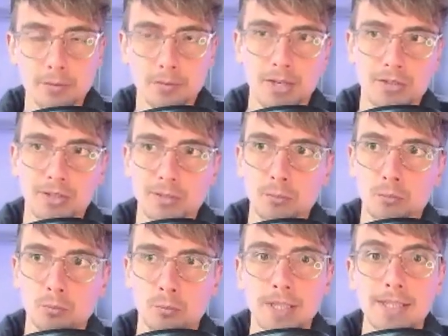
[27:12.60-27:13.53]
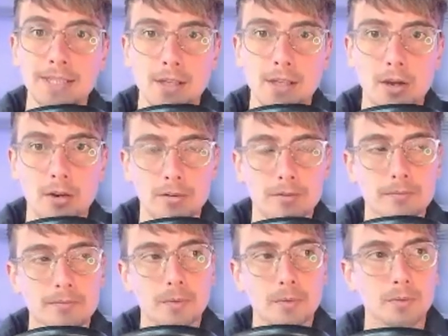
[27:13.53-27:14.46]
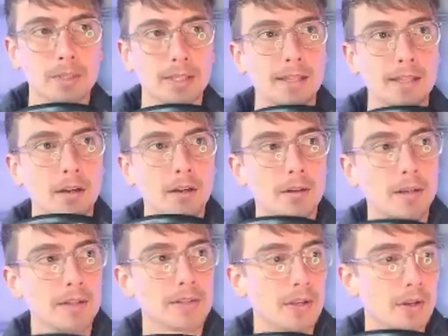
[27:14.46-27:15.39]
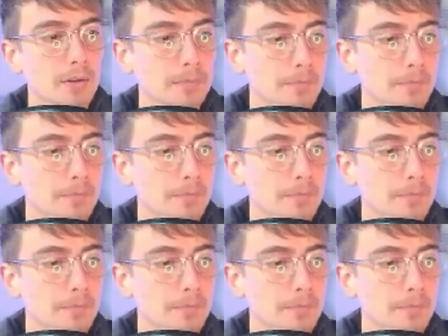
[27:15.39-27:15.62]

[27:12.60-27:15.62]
were actually really low. And so